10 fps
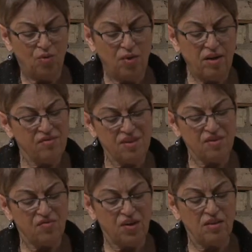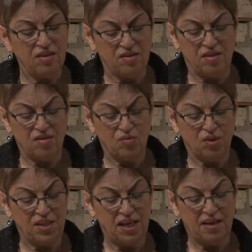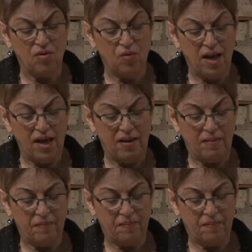What if this fearlessness were taken away?